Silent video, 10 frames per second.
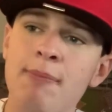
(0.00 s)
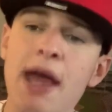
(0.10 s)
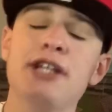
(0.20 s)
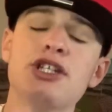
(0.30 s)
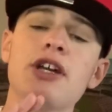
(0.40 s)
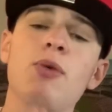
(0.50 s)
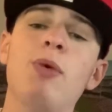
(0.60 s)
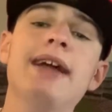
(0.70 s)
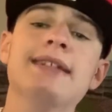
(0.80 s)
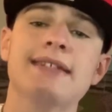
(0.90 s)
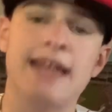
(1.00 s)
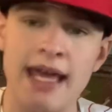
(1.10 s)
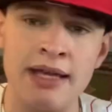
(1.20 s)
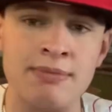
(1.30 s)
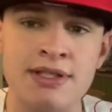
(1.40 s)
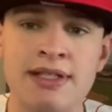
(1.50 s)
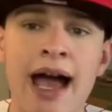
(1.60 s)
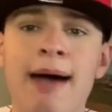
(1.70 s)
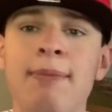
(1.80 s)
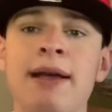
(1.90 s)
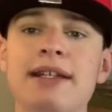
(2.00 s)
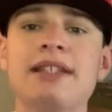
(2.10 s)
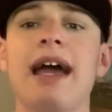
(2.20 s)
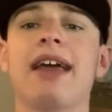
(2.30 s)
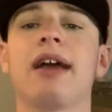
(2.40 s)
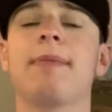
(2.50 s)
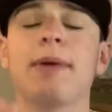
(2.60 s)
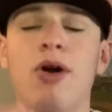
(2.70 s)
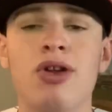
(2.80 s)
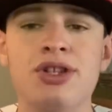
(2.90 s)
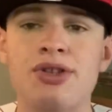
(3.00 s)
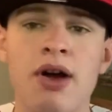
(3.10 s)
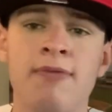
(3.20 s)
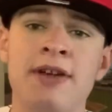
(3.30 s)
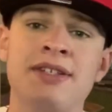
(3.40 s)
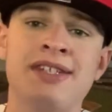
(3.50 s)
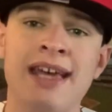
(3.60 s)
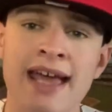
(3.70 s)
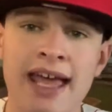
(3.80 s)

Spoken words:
Pitching wins games. Stop stacking up on all this offense